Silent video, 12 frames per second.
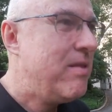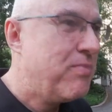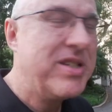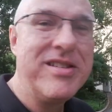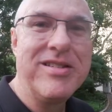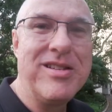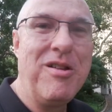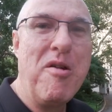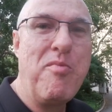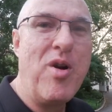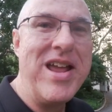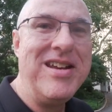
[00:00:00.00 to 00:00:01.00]
business still
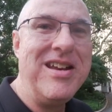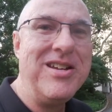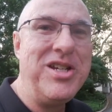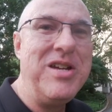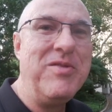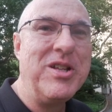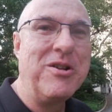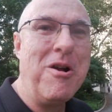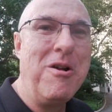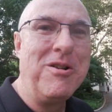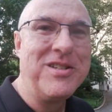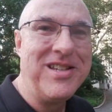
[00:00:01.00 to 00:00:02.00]
operating and achieving the
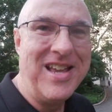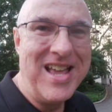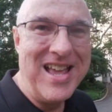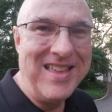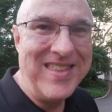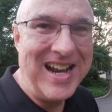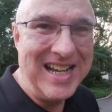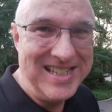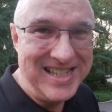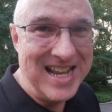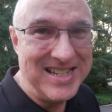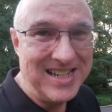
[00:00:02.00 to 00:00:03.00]
goals that I
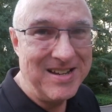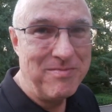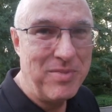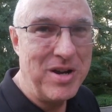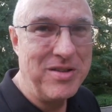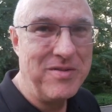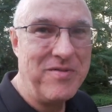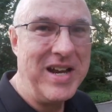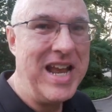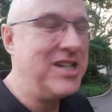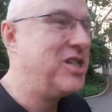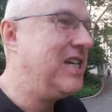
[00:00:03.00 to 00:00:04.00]
set, both
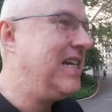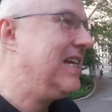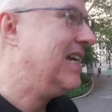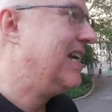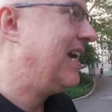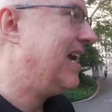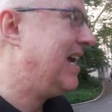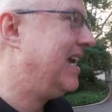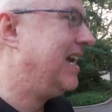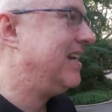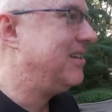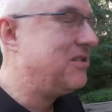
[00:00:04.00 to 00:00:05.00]
financially
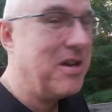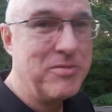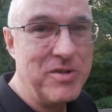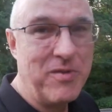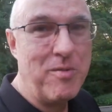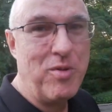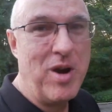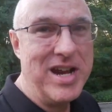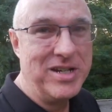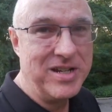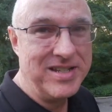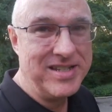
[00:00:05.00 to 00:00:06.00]
and in terms of
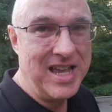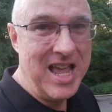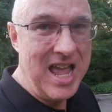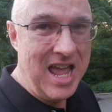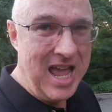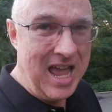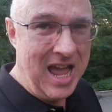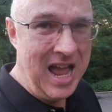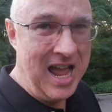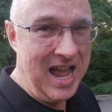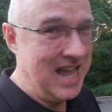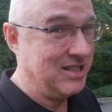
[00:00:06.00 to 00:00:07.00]
operations
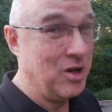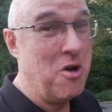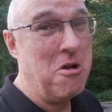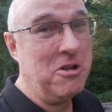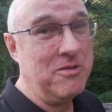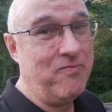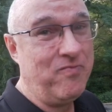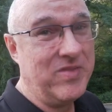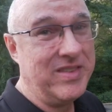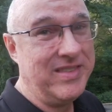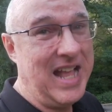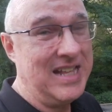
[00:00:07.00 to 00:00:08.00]
as a whole.
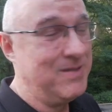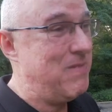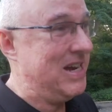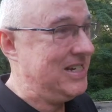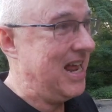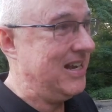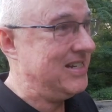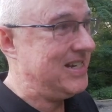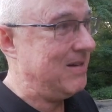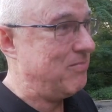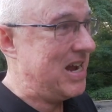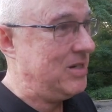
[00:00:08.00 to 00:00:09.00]
That's my challenge.
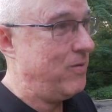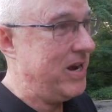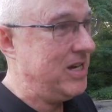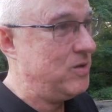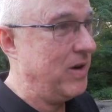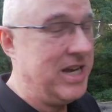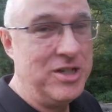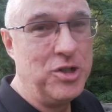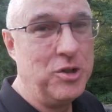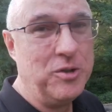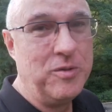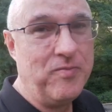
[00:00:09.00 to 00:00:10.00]
And by
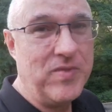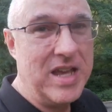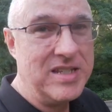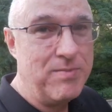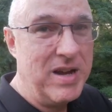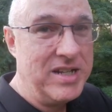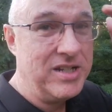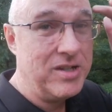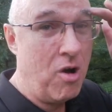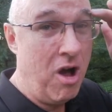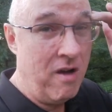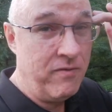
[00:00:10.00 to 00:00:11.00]
2022, as much as
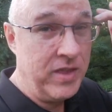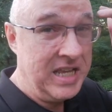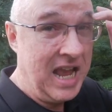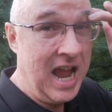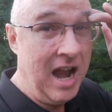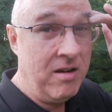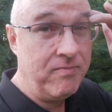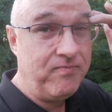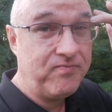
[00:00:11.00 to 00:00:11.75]
half the year,